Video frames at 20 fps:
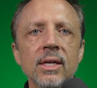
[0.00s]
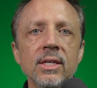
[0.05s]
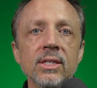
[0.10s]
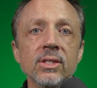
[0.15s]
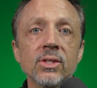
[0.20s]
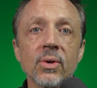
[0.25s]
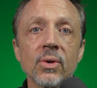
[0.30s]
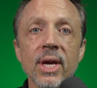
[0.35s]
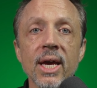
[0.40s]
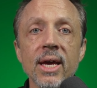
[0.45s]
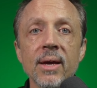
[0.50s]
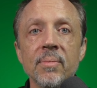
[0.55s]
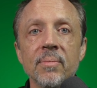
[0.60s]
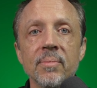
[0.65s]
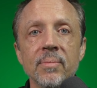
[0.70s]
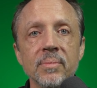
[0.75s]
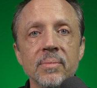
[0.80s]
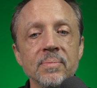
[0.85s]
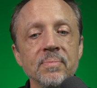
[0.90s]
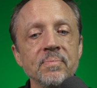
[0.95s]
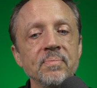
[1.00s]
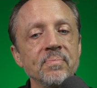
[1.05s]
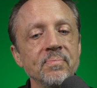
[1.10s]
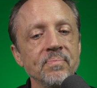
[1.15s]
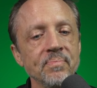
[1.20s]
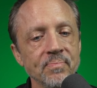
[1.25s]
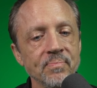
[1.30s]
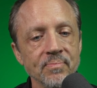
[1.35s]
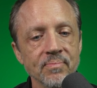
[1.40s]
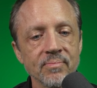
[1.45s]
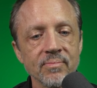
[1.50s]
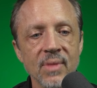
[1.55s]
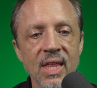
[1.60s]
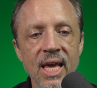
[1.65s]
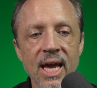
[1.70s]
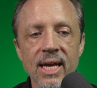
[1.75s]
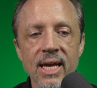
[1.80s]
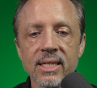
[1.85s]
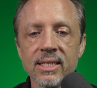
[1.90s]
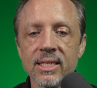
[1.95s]
So yeah,
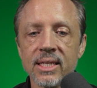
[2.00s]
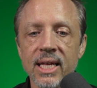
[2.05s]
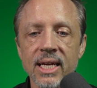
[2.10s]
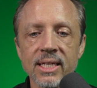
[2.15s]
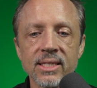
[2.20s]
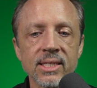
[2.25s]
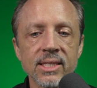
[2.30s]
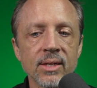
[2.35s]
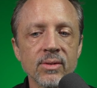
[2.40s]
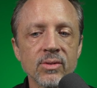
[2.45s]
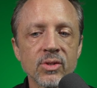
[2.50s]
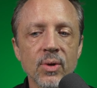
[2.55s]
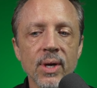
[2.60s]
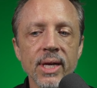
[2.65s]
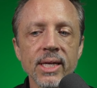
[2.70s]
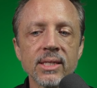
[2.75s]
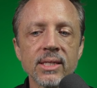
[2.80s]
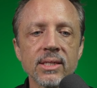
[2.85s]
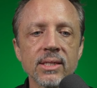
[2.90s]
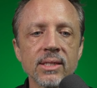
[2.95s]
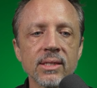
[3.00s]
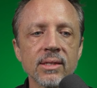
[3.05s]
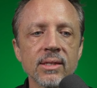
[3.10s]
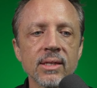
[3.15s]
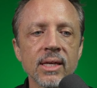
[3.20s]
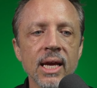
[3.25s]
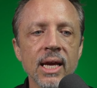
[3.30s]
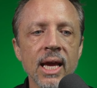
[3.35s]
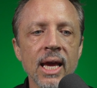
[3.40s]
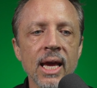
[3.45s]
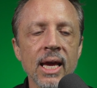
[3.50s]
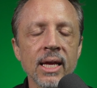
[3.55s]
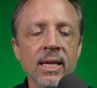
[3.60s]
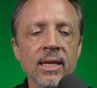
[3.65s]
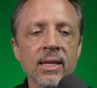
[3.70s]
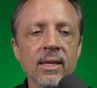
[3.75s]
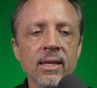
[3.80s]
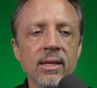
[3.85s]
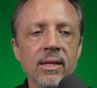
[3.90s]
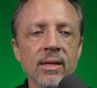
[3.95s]
that that sounds great.
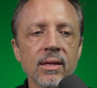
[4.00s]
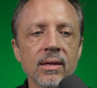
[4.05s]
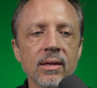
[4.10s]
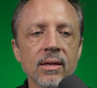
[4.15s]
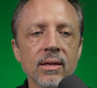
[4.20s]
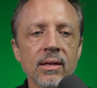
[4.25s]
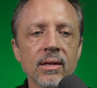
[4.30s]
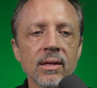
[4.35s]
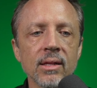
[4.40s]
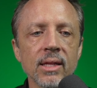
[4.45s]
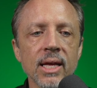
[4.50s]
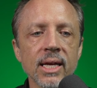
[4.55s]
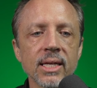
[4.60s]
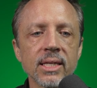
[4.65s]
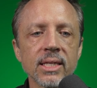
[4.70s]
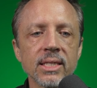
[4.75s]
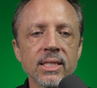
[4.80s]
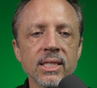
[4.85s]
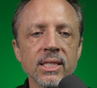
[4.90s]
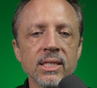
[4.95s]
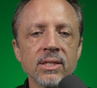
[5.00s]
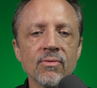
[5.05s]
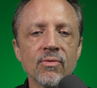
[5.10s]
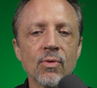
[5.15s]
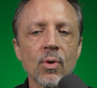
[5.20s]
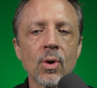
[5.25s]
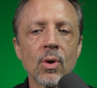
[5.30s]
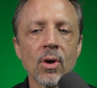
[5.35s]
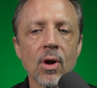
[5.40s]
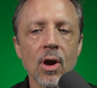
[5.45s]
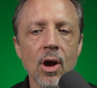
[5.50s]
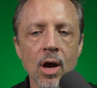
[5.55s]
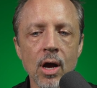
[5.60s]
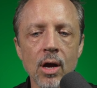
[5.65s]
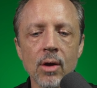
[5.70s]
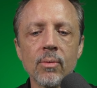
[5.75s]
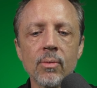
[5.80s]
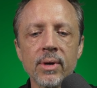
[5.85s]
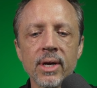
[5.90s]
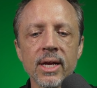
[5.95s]
And Galactic Season 4
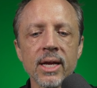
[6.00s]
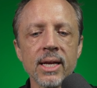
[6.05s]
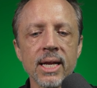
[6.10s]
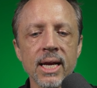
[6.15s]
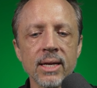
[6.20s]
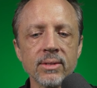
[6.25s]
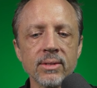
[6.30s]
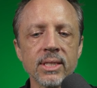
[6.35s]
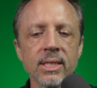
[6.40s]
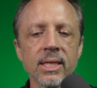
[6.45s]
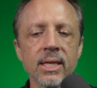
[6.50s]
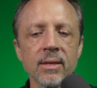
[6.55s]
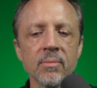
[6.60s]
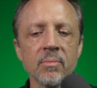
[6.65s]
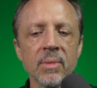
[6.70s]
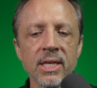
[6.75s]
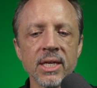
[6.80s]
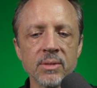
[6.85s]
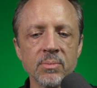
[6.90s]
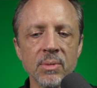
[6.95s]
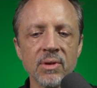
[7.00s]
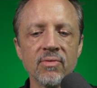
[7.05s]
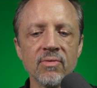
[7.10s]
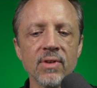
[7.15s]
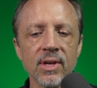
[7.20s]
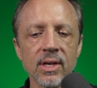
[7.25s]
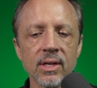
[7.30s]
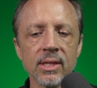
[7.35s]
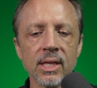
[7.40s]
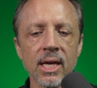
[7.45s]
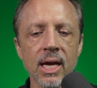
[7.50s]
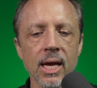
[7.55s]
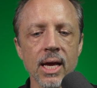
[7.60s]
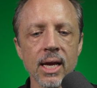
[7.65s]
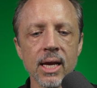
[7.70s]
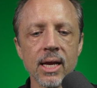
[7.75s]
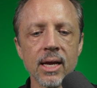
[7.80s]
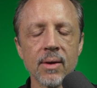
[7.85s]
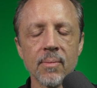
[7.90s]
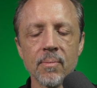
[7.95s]
already announcing it makes me feel
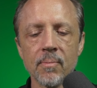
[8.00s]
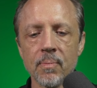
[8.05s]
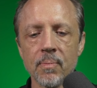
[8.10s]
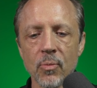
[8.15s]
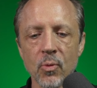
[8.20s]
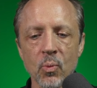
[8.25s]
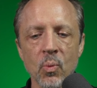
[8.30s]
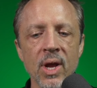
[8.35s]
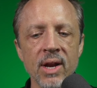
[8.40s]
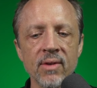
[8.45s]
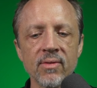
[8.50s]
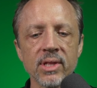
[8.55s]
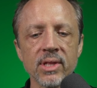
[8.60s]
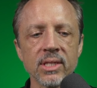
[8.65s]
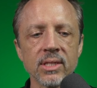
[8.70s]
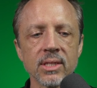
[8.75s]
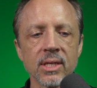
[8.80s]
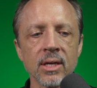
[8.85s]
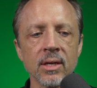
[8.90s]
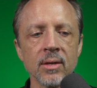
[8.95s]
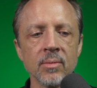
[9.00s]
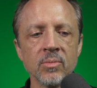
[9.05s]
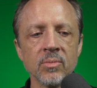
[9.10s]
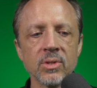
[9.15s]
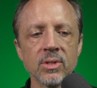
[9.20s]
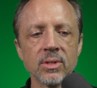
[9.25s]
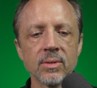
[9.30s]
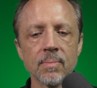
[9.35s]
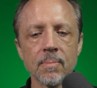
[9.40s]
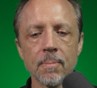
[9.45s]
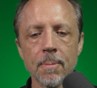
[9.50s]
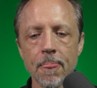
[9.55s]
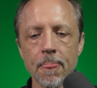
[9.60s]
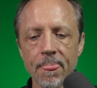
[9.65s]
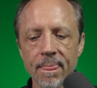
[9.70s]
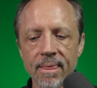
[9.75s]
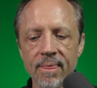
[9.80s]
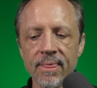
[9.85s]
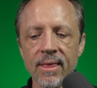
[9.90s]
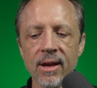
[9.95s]
like whenever this comes,
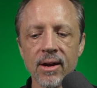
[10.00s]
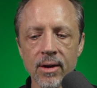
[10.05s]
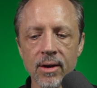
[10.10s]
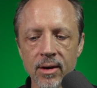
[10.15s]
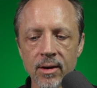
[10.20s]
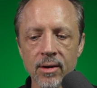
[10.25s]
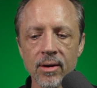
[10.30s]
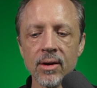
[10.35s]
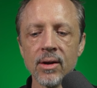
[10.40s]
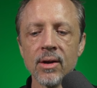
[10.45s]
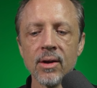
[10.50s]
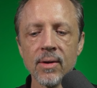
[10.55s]
they're